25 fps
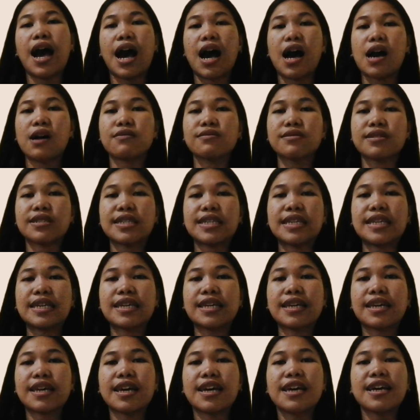
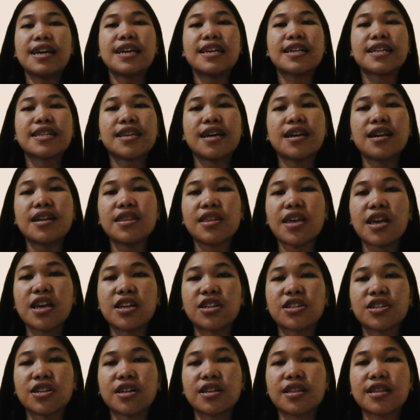Housing,
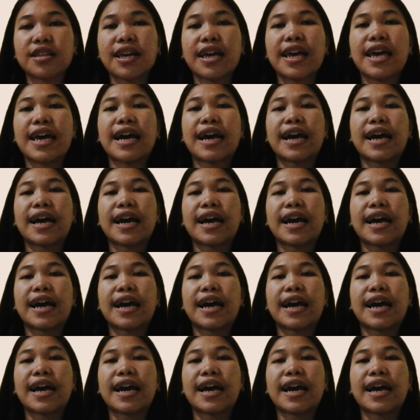sanitation,